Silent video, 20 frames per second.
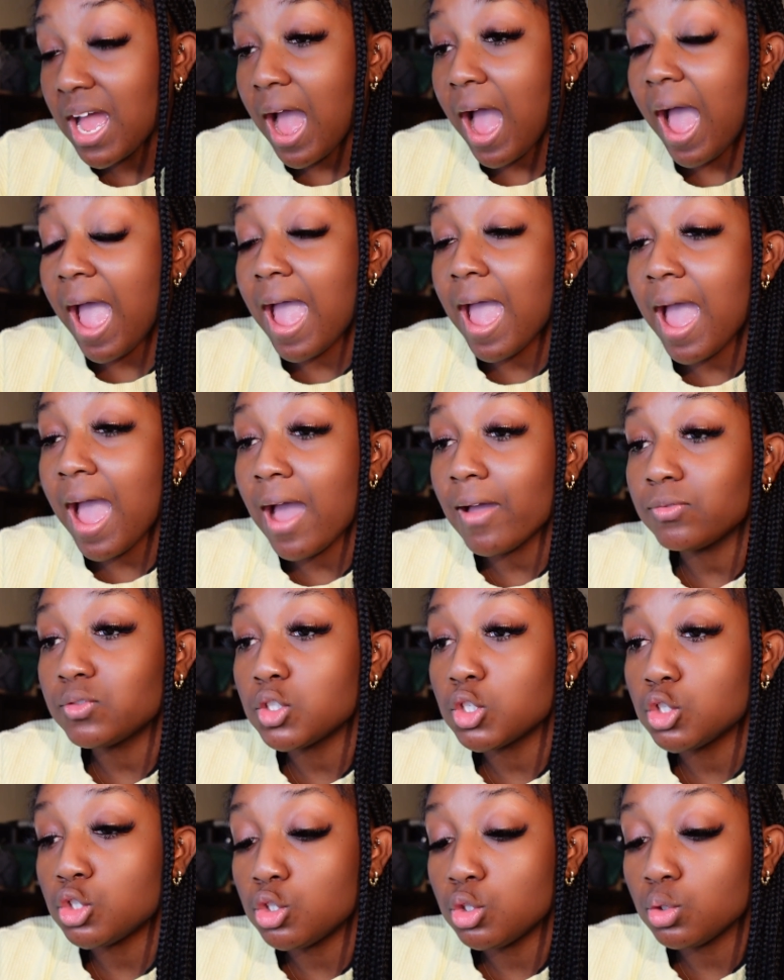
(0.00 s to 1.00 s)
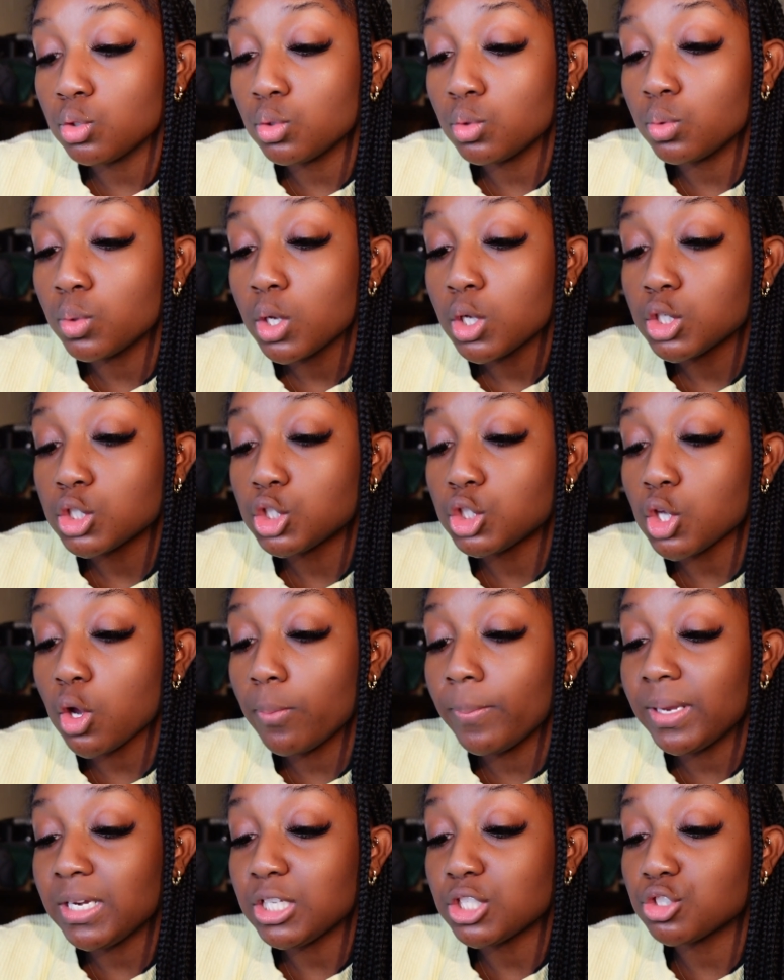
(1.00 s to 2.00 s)
I have to do so
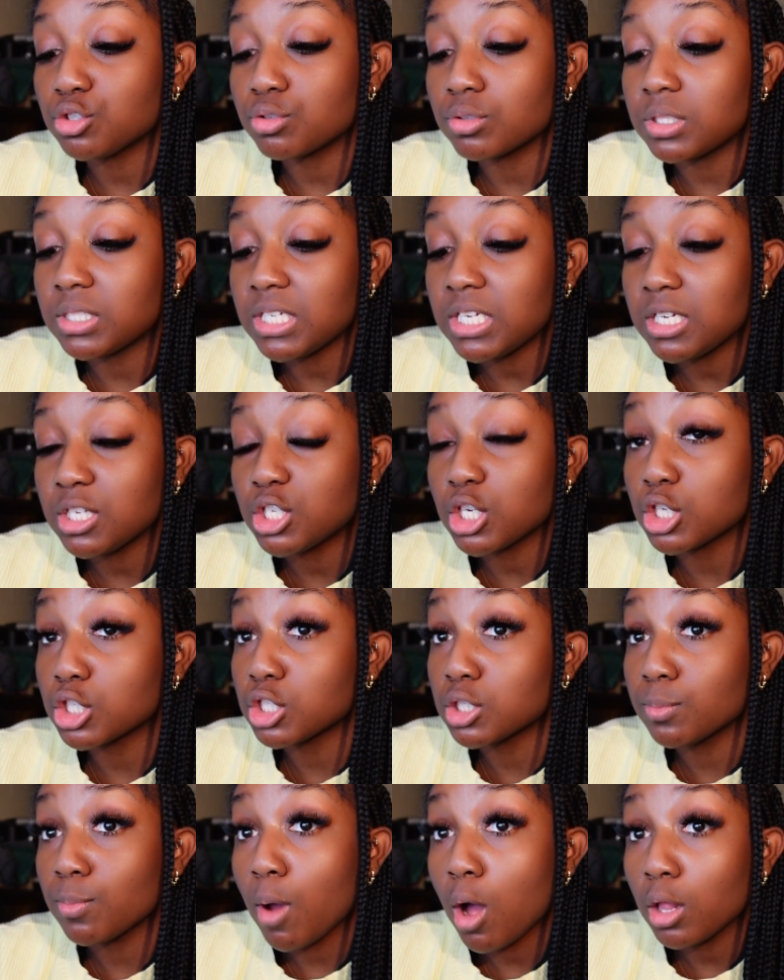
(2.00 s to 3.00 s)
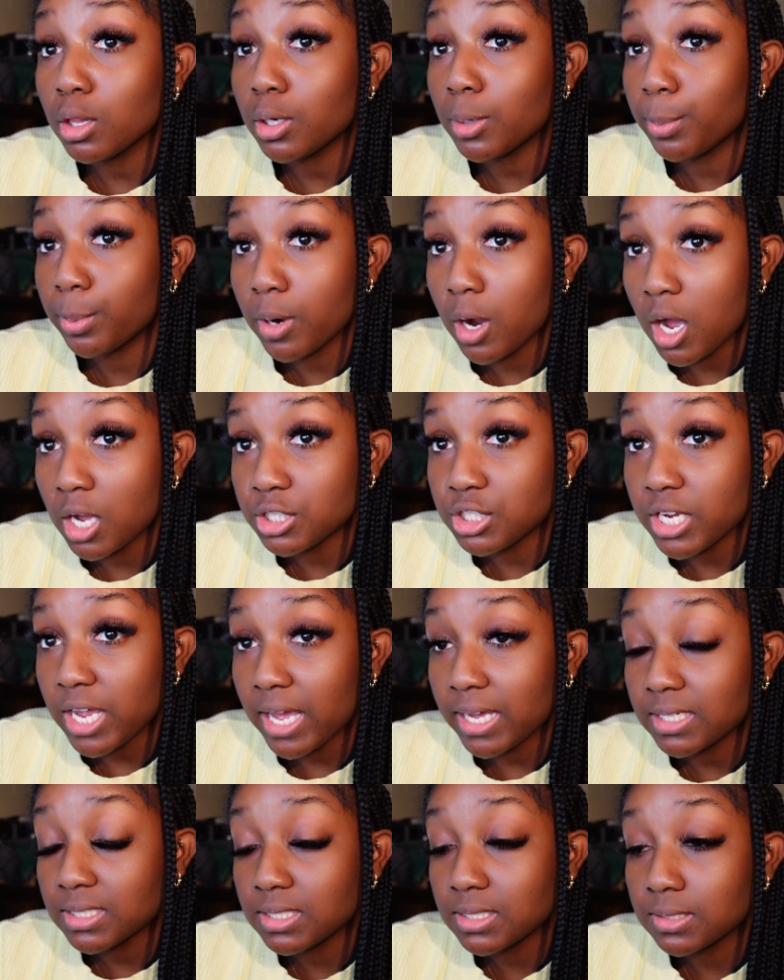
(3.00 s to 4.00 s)
many strategic smaller
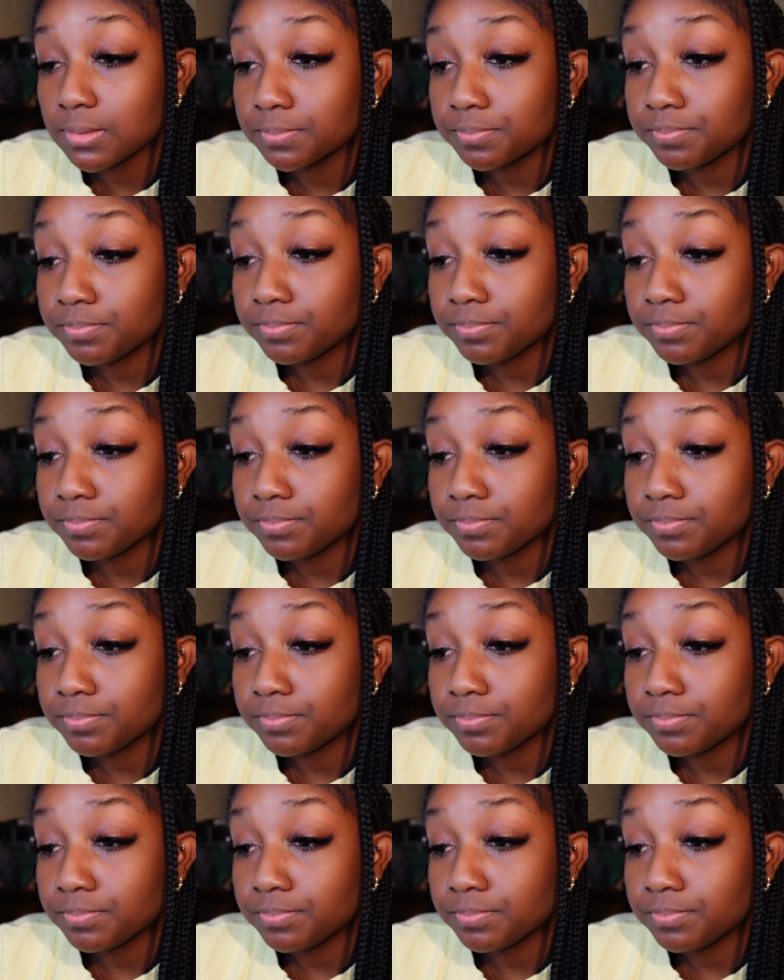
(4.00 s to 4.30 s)
projects